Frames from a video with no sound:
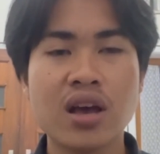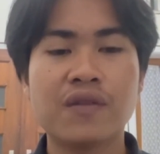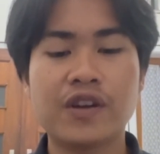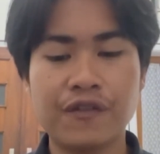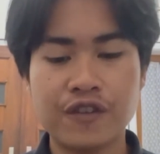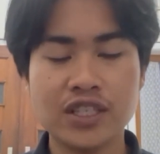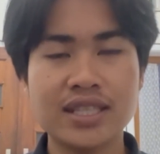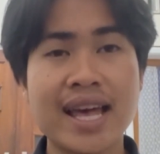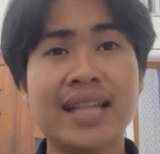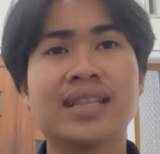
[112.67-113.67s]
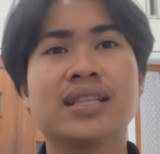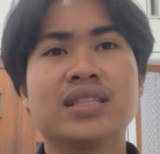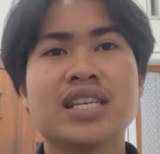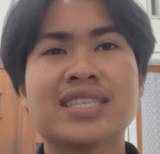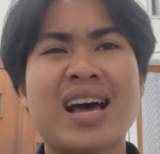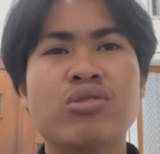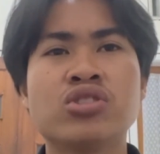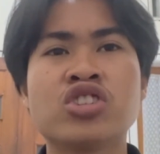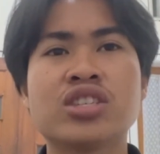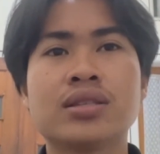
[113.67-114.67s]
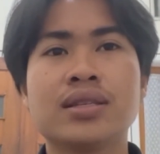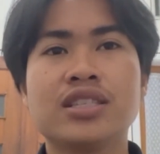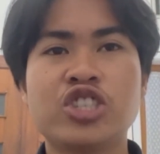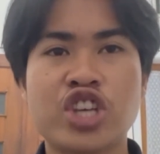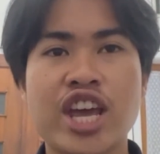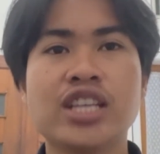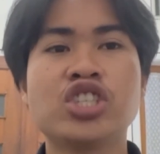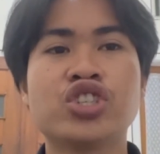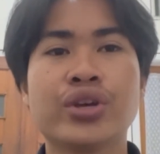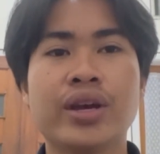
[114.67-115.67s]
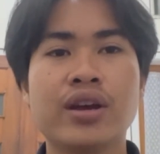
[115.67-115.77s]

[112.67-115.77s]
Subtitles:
For the first, that the sounds change.